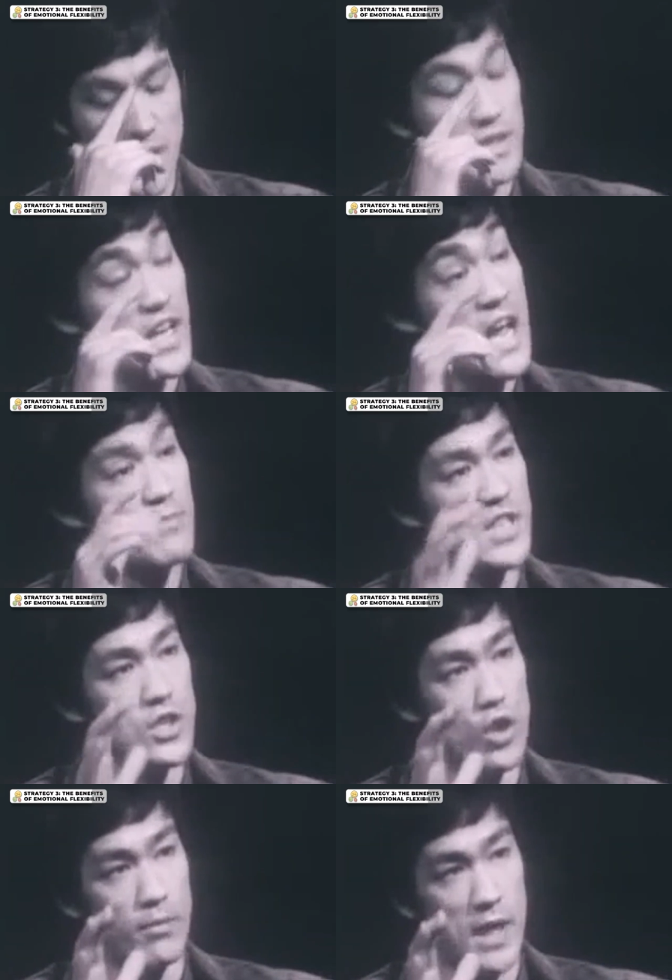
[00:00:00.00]
I said, empty
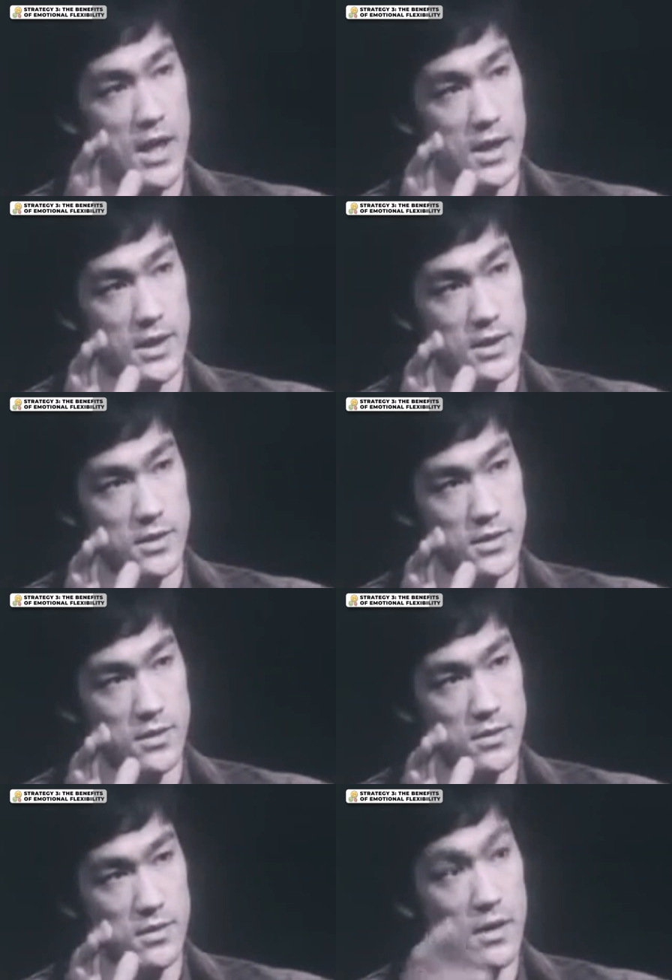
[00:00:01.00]
your mind.
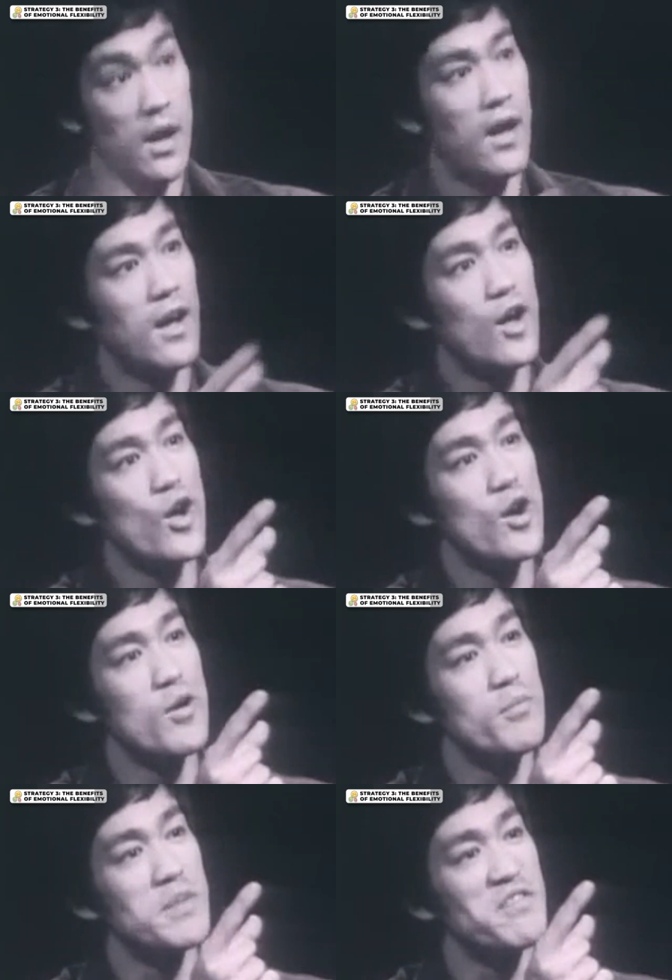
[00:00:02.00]

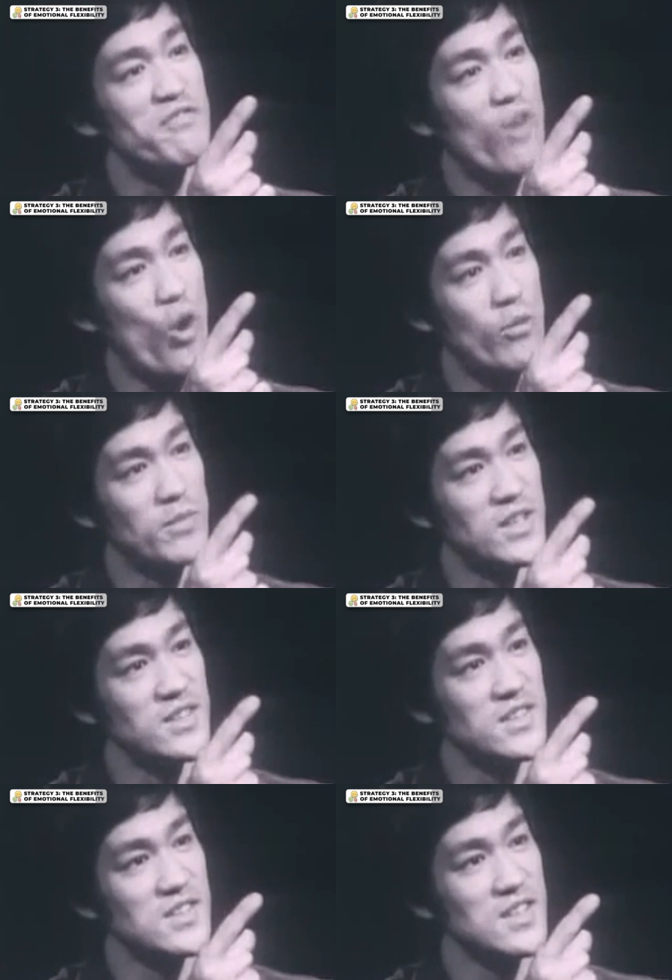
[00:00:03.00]
Be
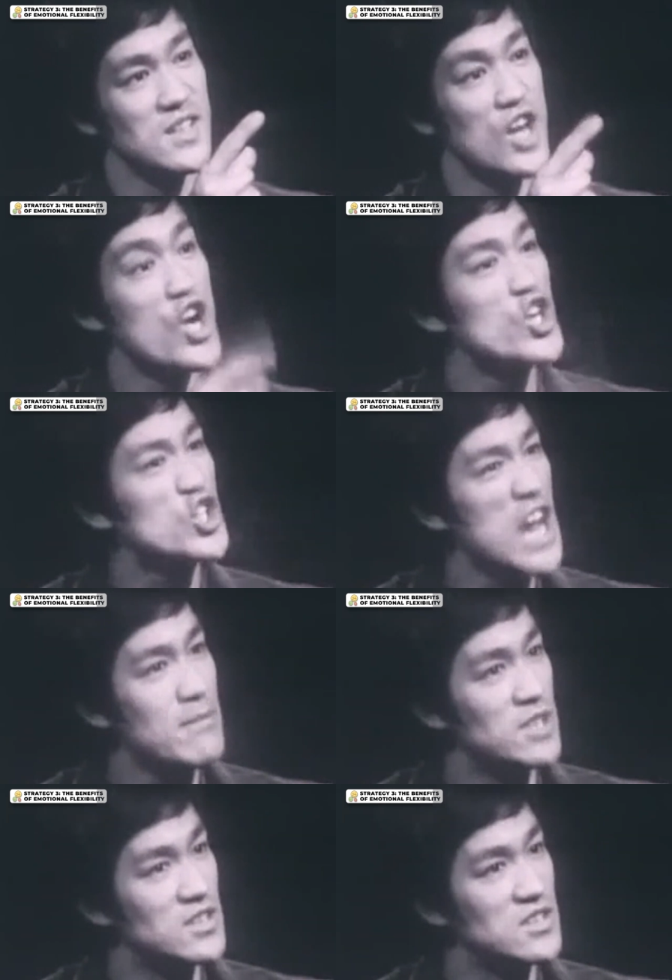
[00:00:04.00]
formless,
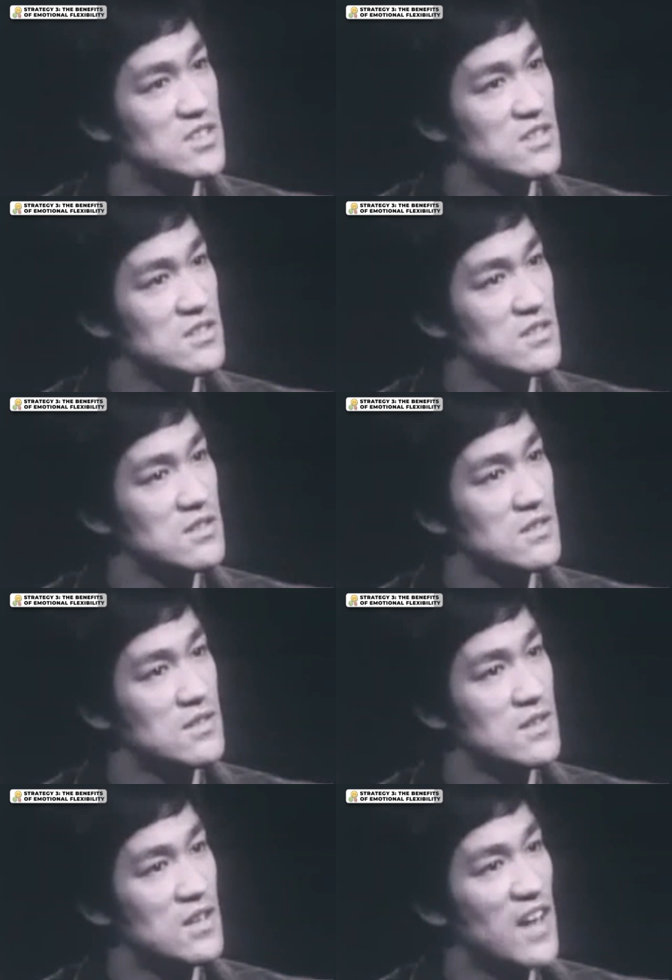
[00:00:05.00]
shapeless,
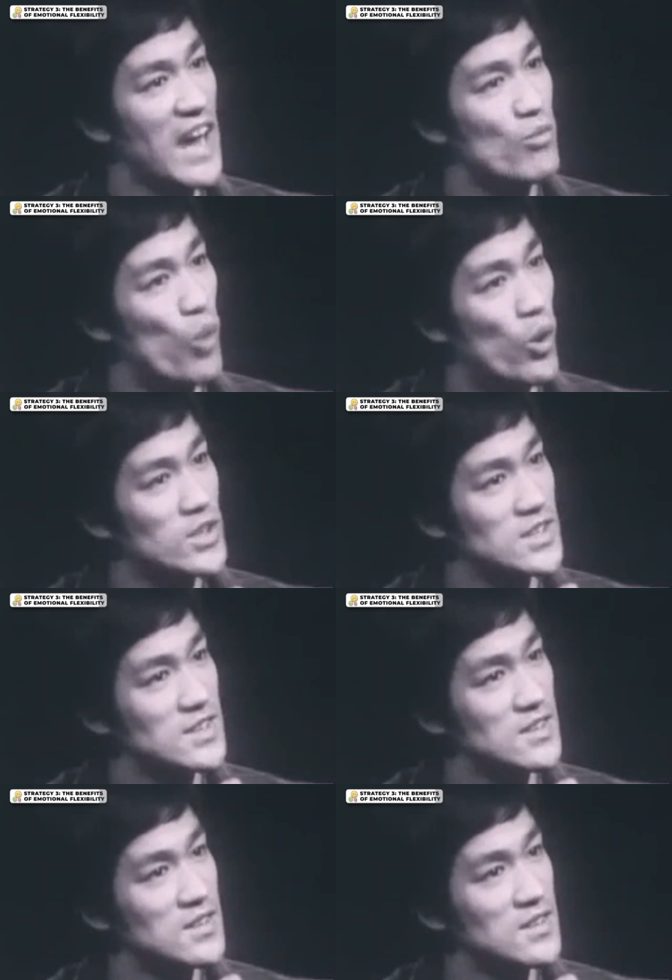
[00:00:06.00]
like water.